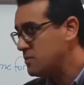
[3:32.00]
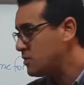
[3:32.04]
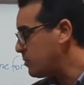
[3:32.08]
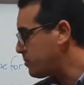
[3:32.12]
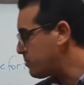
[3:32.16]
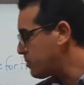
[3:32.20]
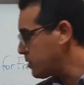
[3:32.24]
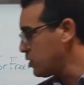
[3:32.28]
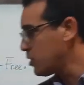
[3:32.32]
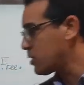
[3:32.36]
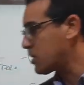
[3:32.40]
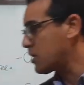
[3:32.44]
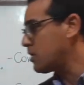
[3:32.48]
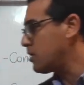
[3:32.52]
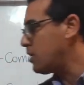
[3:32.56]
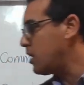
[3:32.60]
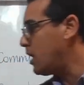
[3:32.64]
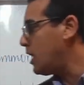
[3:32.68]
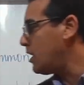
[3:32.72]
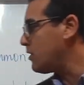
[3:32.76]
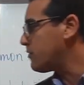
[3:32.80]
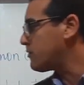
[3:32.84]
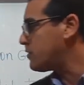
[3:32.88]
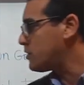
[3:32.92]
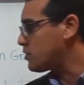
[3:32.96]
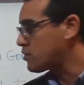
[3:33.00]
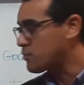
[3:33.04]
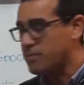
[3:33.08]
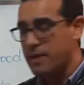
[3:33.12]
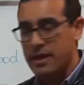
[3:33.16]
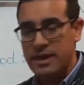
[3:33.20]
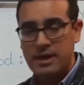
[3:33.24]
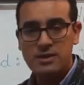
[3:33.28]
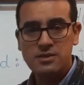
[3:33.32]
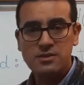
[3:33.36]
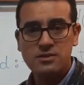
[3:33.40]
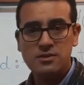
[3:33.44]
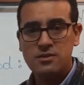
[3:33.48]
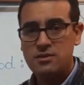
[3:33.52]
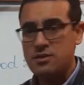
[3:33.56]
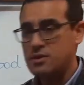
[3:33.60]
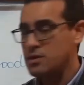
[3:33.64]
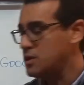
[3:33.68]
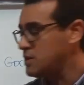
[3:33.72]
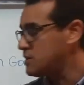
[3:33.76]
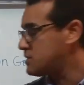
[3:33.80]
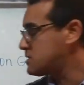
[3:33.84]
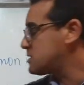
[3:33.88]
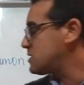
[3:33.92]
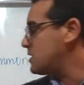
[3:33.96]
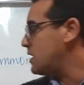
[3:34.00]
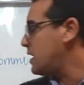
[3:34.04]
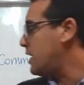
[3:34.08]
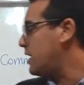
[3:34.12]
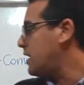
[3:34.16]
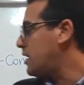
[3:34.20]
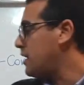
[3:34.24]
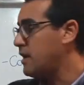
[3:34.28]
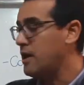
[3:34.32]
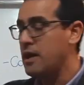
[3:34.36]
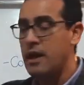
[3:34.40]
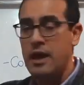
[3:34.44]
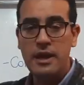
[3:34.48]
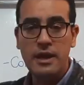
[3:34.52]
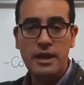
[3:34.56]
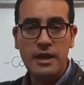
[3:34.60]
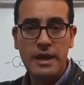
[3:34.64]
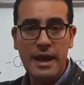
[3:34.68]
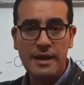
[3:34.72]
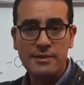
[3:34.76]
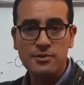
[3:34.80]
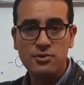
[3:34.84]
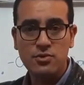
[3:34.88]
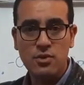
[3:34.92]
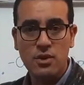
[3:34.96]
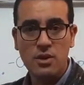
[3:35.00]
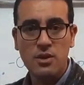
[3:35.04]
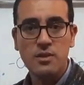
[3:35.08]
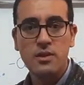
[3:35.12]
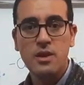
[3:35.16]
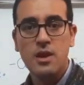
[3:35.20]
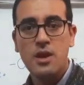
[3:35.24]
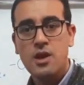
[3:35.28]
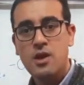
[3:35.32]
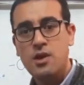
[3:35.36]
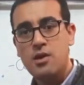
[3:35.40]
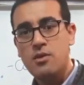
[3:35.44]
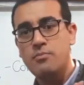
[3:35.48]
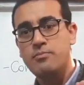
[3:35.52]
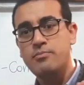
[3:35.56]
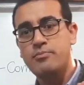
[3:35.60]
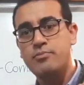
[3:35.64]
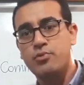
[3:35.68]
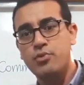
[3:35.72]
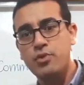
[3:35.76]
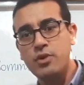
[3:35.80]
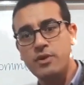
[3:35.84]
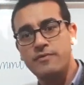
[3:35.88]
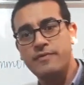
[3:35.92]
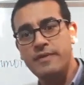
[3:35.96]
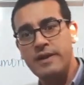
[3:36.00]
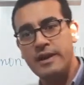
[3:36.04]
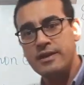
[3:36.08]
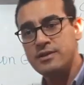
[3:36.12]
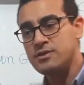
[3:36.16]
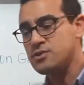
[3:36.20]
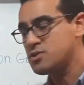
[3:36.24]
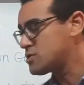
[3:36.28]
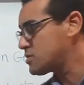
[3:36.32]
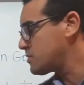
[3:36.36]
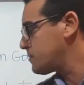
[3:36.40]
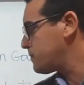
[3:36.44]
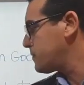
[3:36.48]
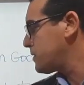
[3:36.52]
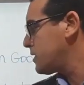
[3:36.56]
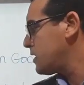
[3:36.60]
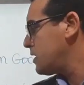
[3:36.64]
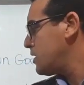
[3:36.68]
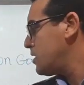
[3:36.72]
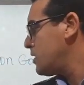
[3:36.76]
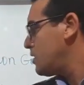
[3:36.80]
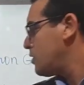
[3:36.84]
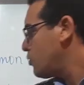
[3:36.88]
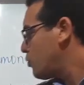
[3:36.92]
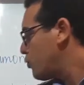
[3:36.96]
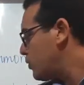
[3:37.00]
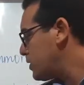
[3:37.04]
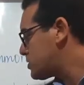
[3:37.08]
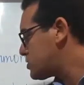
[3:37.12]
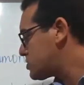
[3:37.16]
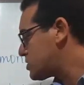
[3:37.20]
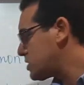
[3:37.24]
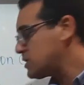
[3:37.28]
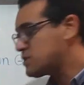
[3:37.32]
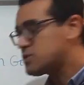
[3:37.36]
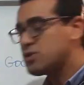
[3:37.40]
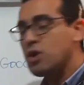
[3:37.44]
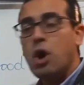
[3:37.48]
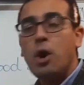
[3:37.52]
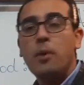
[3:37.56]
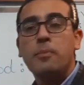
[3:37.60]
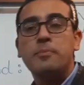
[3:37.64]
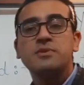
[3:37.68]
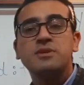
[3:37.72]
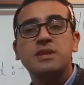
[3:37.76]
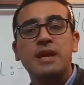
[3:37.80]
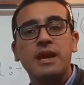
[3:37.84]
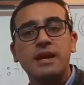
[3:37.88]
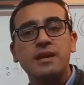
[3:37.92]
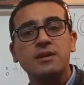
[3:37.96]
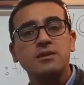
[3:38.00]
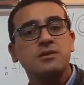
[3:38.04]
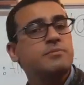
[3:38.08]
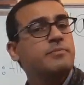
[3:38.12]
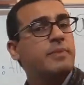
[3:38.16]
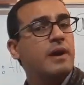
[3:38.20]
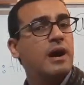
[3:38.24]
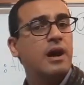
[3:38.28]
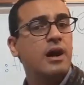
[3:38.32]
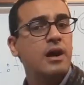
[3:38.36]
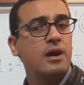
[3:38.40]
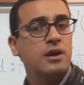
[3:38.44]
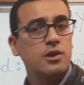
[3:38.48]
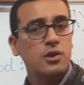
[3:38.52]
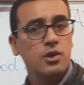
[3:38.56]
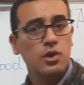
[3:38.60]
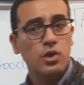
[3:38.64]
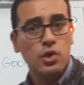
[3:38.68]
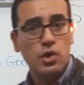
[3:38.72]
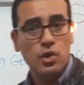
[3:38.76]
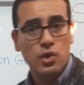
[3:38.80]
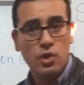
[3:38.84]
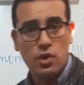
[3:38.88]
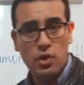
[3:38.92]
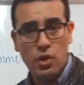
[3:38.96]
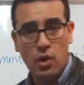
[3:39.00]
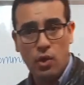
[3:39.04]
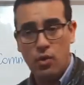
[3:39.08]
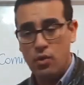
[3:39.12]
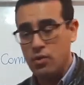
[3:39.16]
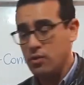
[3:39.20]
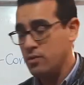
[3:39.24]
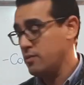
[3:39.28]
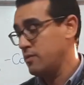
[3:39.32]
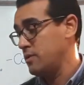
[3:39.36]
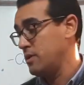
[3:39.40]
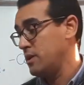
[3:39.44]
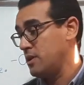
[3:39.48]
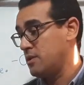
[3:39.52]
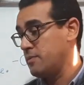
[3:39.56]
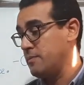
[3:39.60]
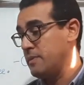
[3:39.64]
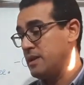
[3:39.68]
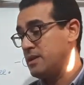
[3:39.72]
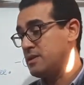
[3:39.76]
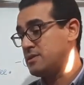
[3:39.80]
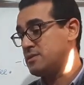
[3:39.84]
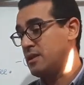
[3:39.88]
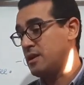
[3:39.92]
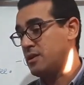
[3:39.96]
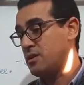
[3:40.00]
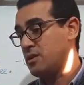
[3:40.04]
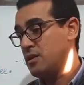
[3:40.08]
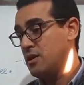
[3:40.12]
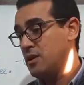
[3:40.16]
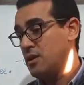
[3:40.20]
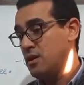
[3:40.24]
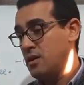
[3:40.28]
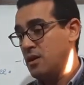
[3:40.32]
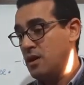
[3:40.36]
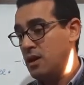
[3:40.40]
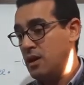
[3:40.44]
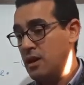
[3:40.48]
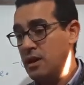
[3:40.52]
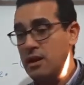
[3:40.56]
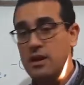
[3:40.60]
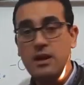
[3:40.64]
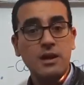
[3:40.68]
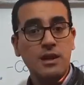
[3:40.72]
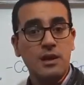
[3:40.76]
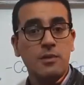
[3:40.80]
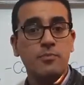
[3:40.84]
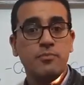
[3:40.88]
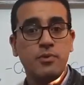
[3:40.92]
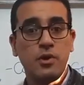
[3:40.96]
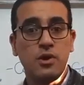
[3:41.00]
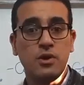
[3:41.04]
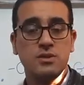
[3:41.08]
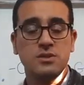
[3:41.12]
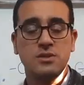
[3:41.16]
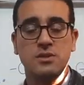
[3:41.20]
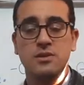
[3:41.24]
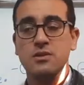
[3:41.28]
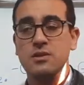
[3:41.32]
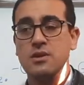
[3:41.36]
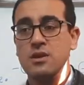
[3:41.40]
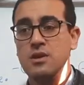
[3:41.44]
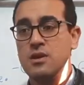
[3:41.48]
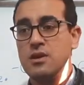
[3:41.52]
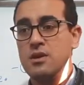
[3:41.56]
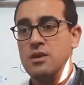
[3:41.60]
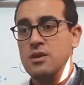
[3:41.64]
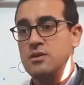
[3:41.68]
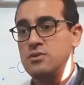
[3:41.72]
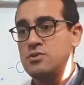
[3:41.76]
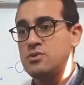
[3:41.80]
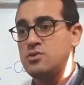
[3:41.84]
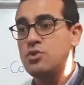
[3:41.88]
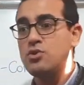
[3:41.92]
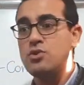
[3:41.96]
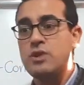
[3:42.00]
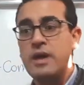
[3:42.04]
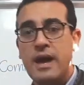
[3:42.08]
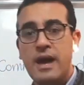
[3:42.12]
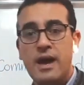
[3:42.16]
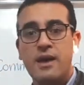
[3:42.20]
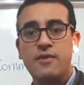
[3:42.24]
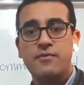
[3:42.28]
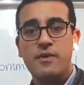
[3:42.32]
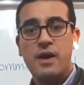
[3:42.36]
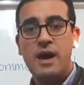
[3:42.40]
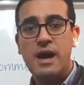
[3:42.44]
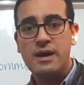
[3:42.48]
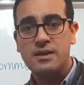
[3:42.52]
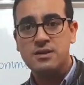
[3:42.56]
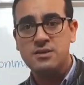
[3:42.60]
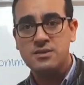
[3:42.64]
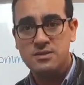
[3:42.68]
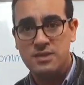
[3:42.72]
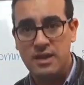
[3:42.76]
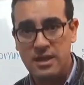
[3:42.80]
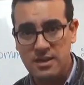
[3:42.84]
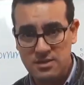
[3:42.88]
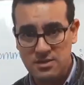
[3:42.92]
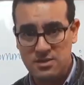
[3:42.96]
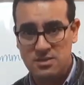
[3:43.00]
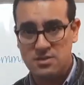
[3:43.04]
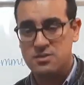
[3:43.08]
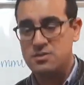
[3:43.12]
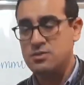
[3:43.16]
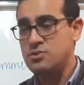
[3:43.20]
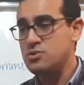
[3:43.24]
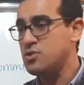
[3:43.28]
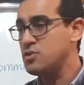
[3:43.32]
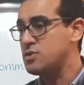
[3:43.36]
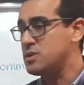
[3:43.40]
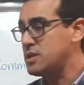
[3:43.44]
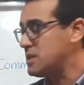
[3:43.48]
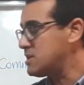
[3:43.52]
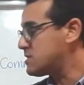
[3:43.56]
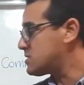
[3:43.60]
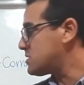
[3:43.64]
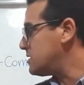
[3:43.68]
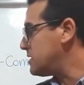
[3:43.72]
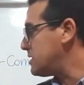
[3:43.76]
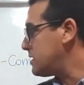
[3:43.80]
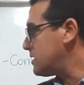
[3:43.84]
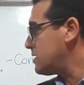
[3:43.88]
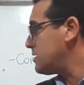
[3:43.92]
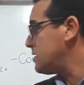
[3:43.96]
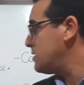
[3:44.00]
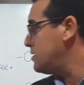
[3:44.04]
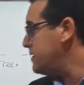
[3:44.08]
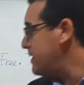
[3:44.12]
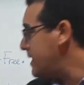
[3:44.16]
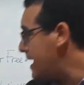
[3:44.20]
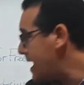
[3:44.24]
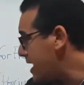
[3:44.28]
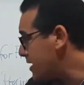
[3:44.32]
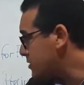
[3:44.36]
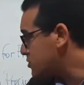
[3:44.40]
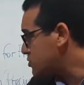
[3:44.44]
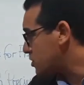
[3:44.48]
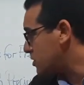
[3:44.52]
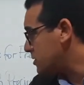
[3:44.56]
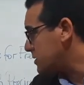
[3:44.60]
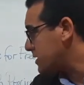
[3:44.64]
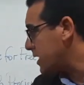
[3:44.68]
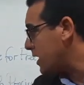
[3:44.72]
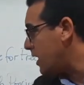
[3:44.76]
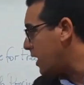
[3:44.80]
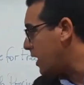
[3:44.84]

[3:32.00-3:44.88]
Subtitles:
the plural of right, it's a natural privilege which is obtained by law. It means that any person should have access to these natural,